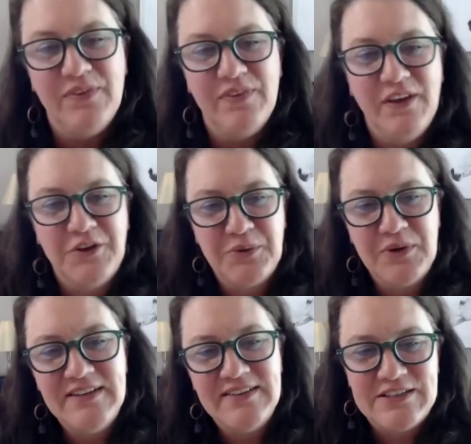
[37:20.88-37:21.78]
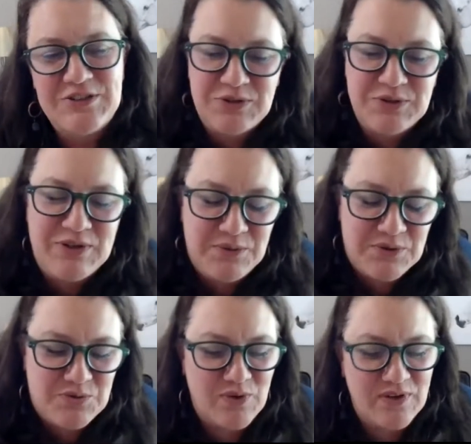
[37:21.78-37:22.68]
agree to disagree
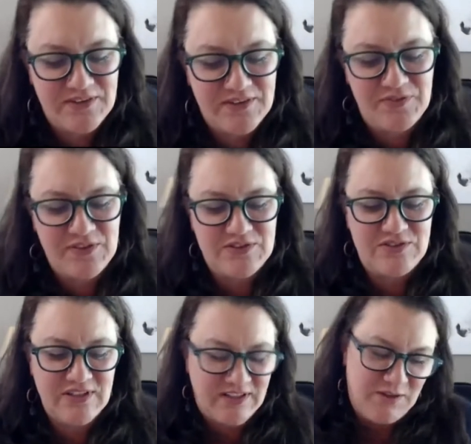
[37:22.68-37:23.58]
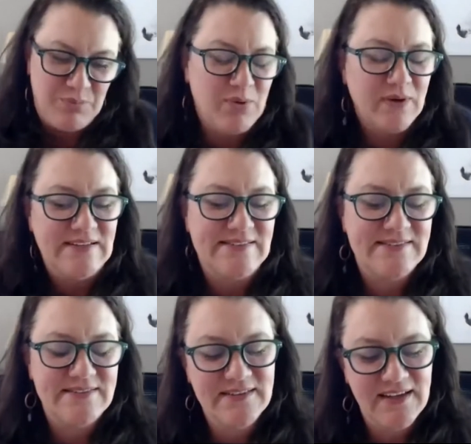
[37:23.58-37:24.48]
was one of the sticking
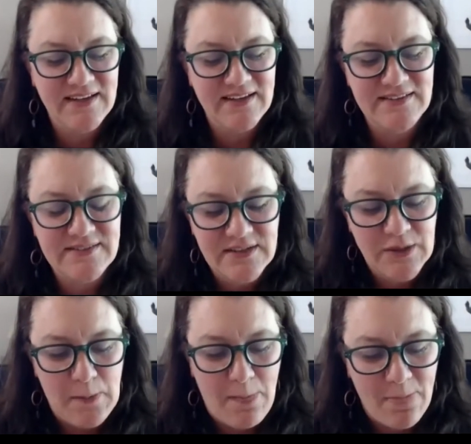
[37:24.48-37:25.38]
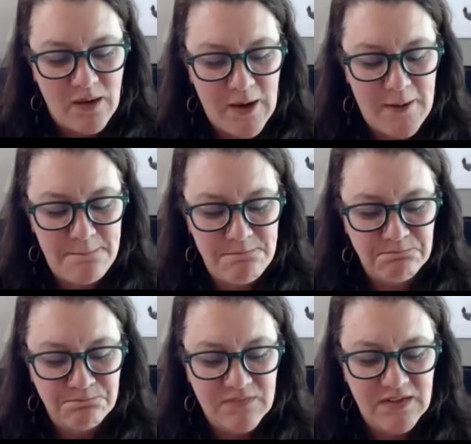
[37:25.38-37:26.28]
points and um,
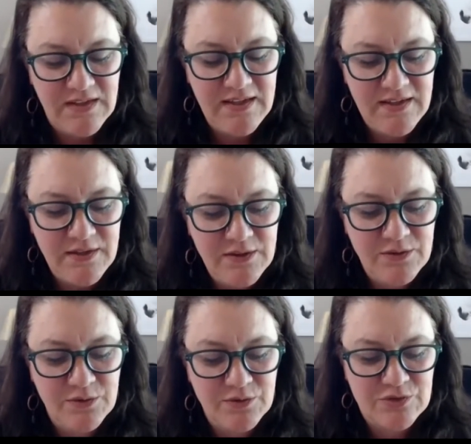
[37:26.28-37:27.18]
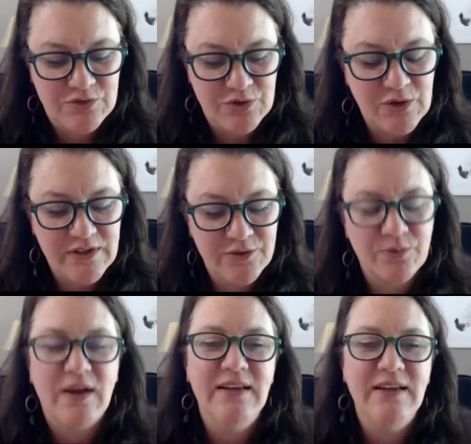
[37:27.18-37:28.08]
he started
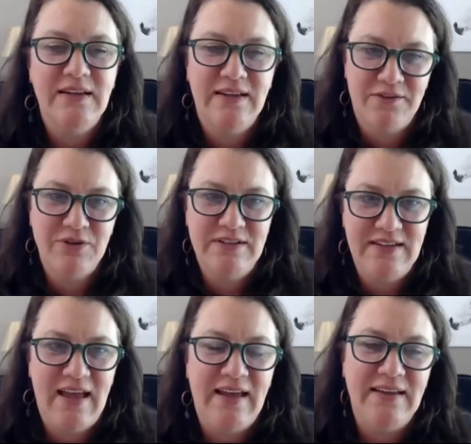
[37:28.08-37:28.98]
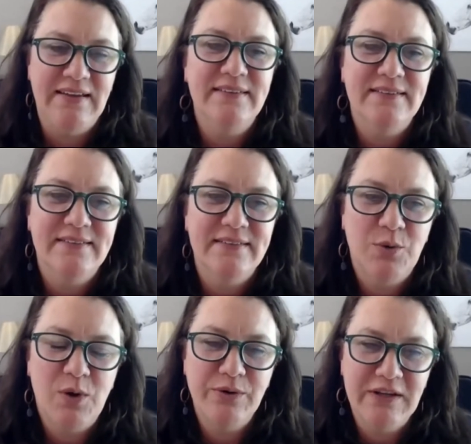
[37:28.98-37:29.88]
writing every day
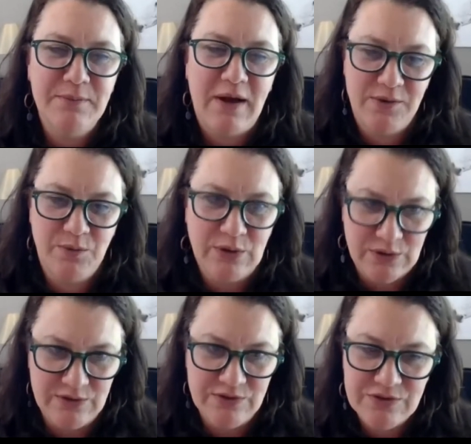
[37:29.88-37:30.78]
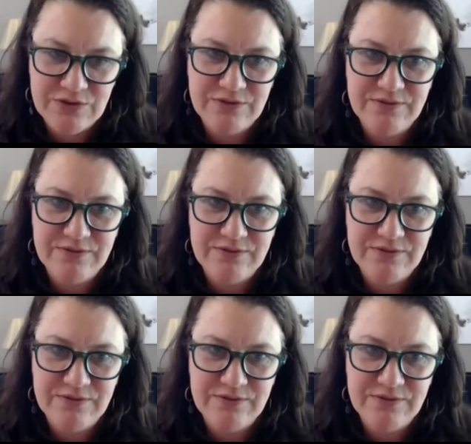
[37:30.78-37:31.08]
quoting my words